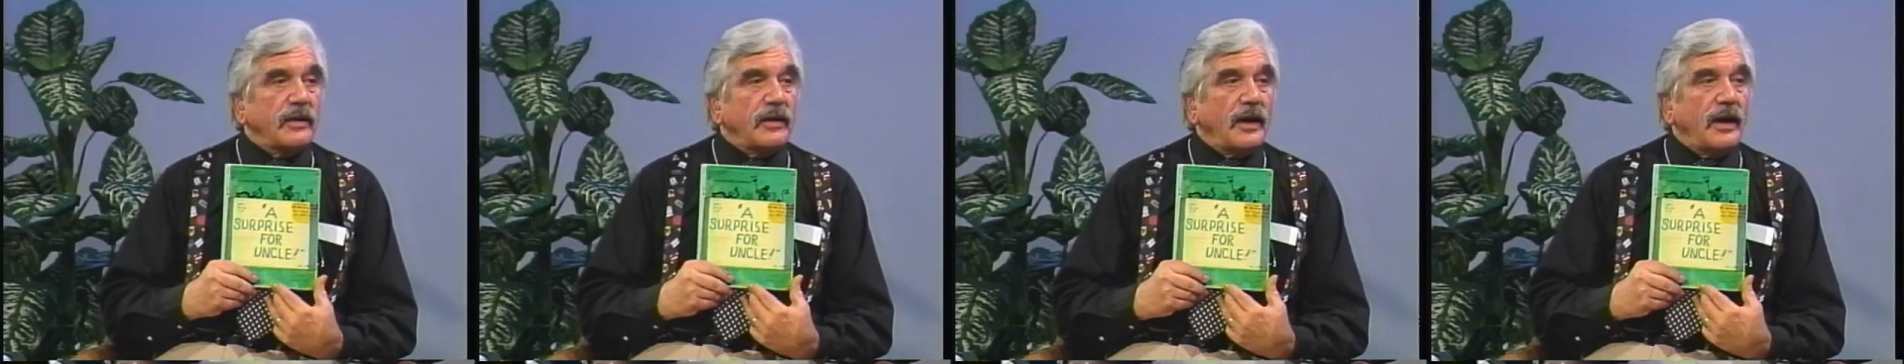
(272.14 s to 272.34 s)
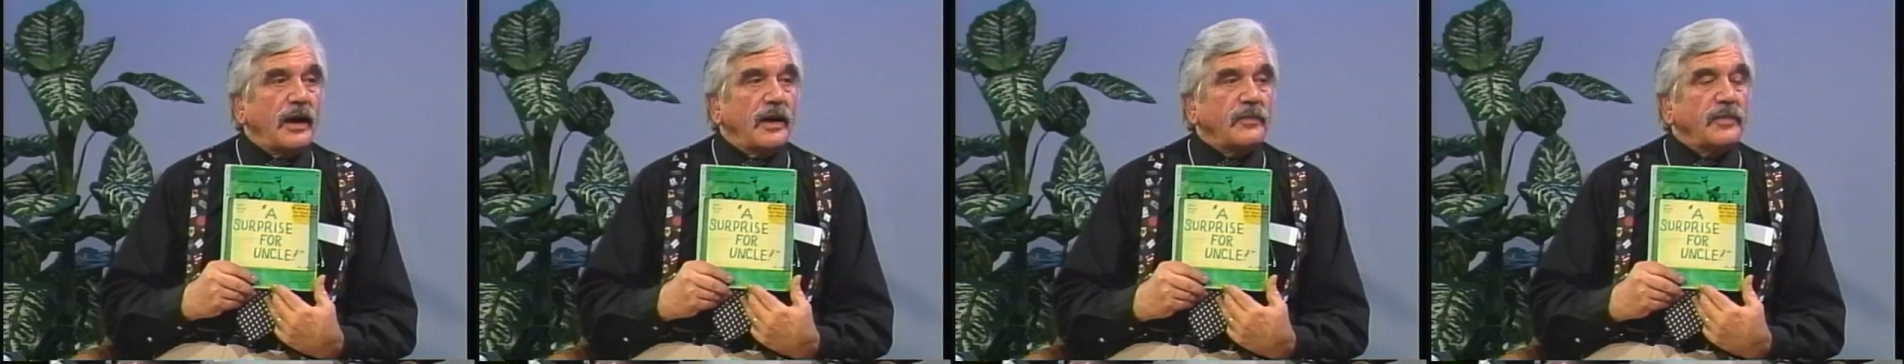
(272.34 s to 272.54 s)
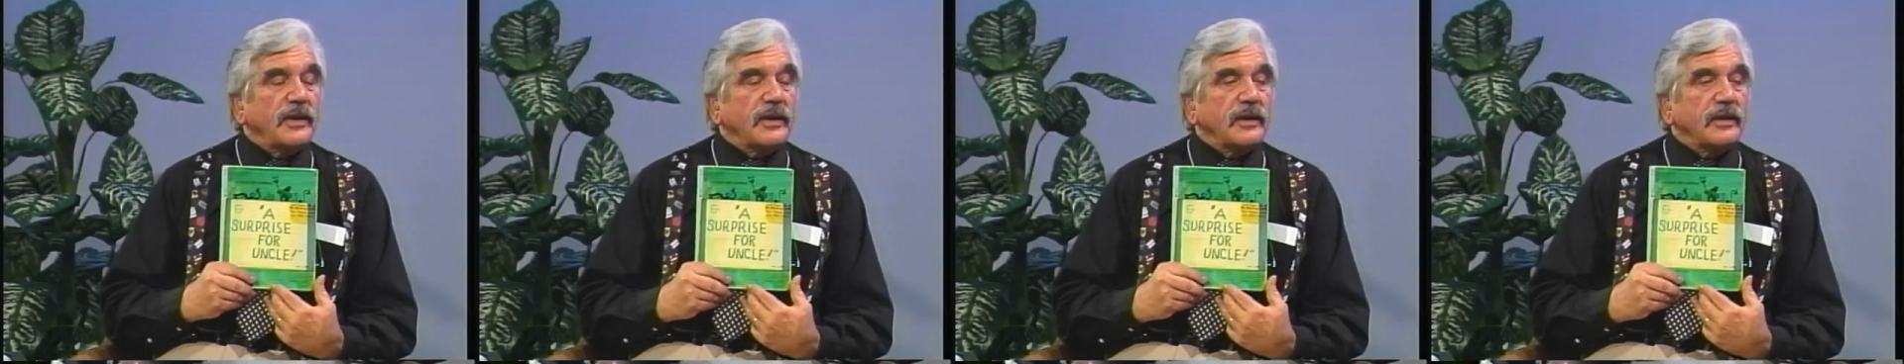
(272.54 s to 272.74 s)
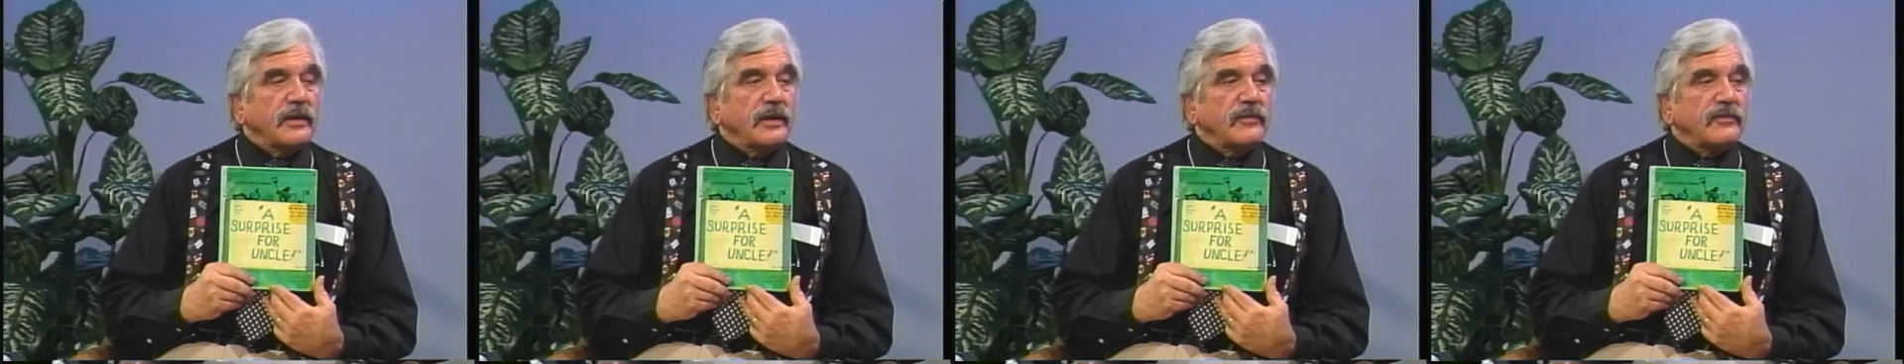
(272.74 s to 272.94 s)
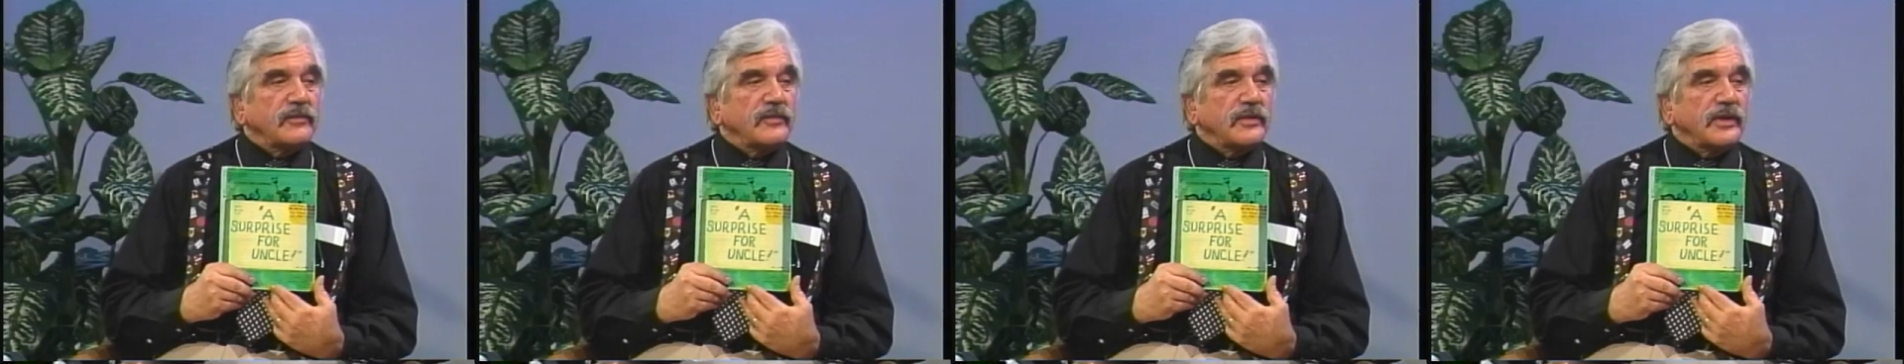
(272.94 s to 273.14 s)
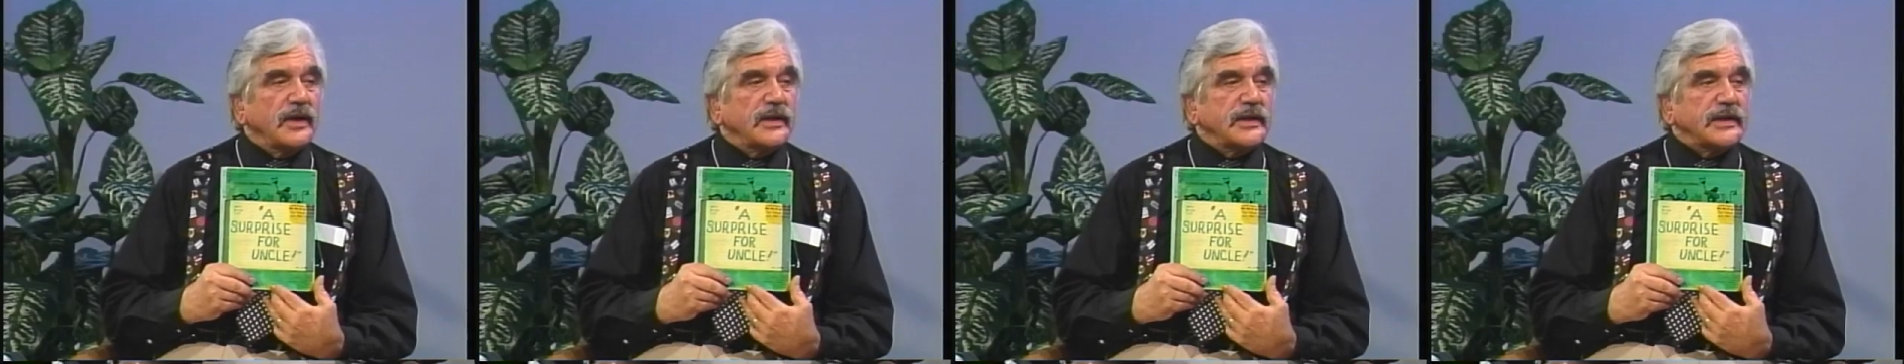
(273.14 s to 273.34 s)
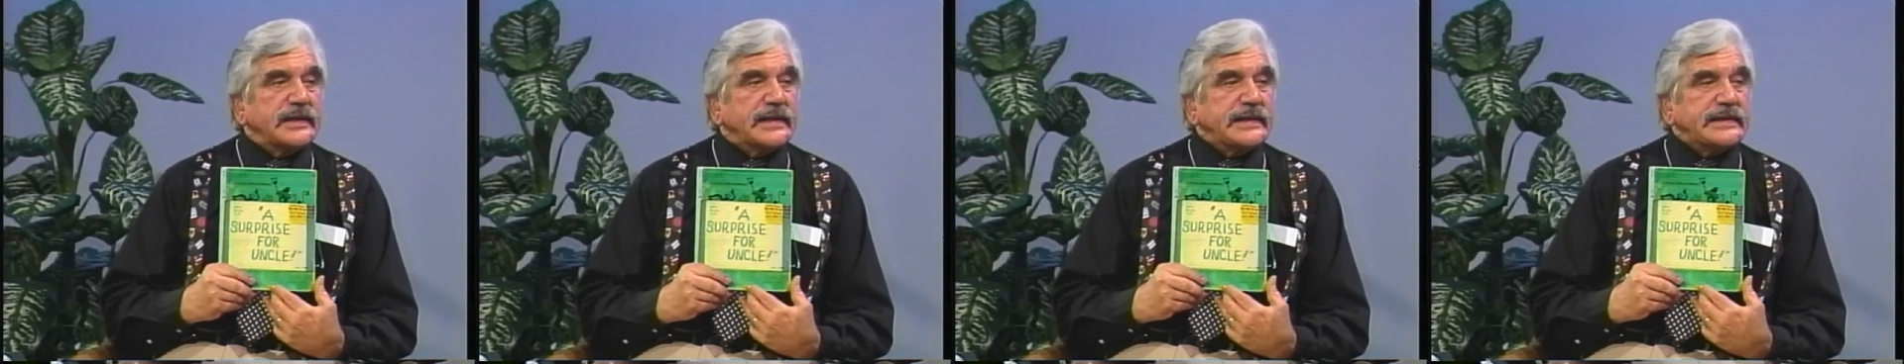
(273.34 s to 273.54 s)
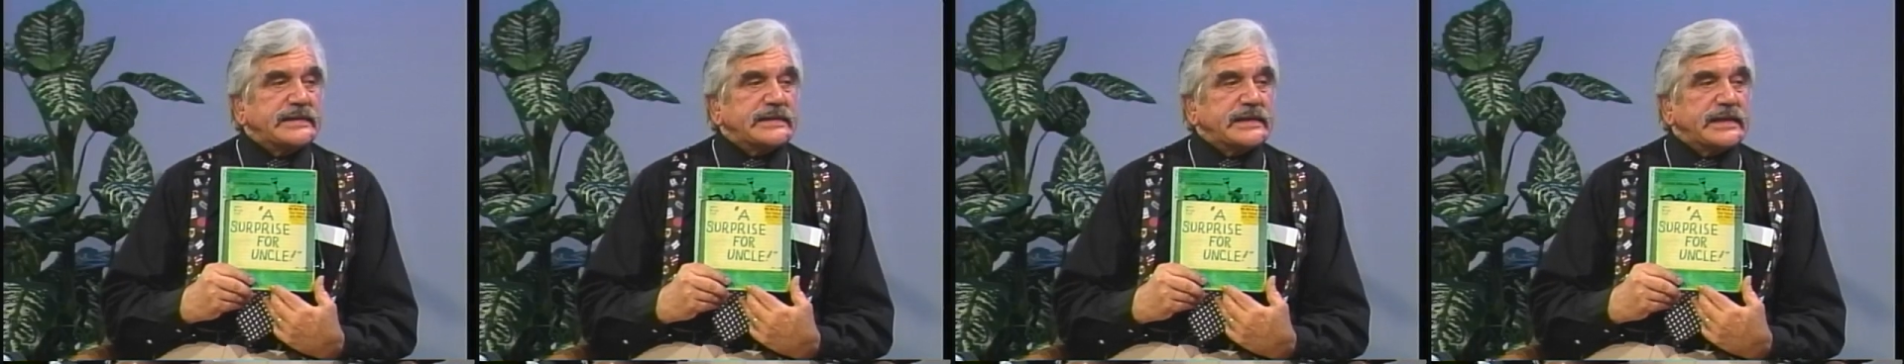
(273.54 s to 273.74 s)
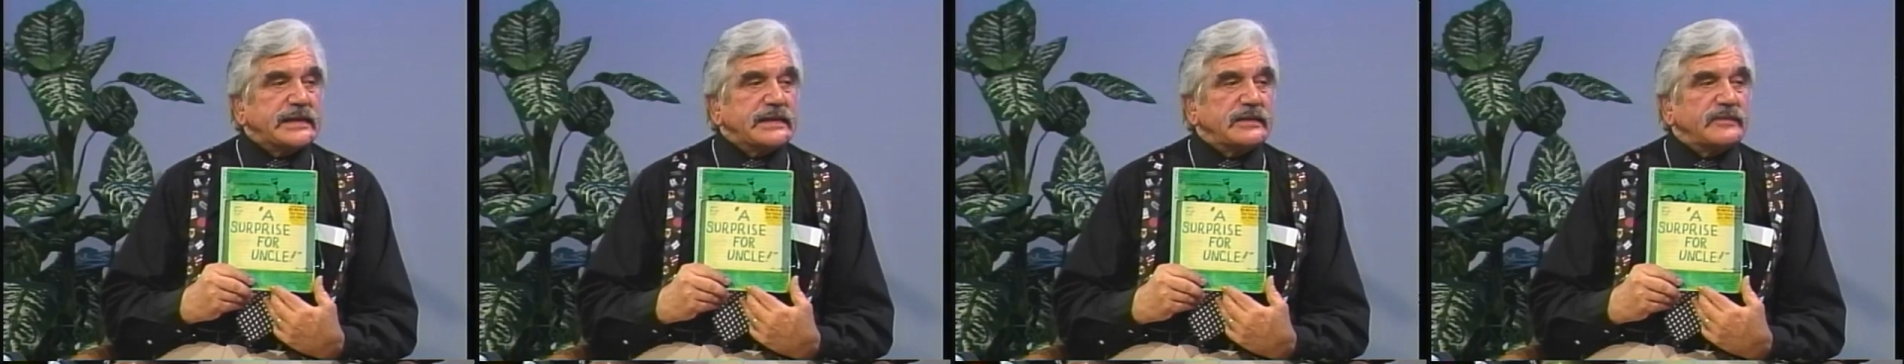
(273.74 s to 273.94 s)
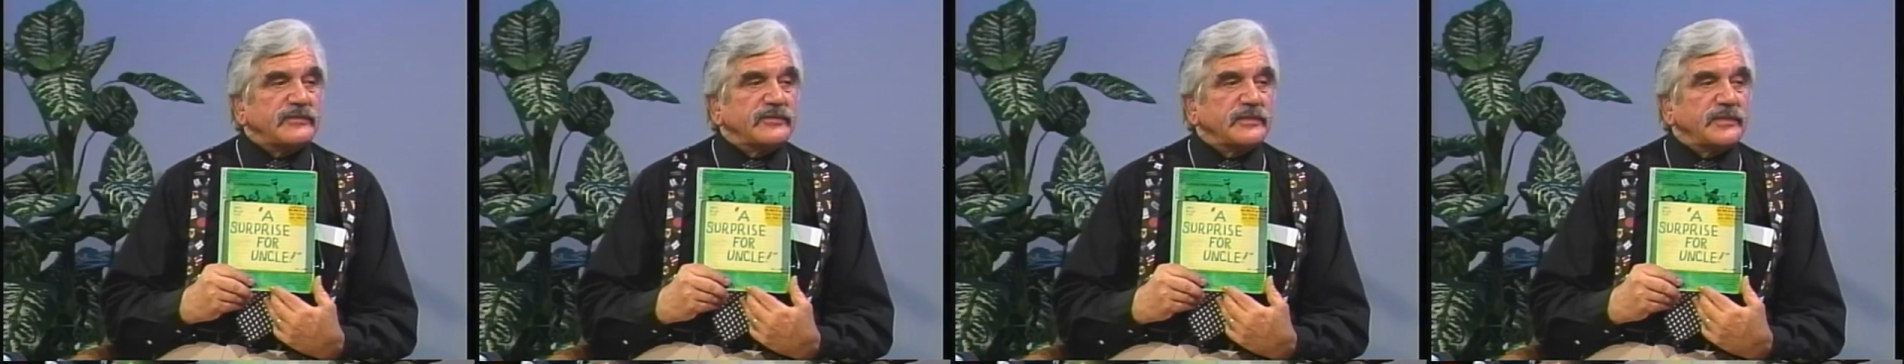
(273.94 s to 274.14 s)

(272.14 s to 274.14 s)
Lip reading: I got a nice title for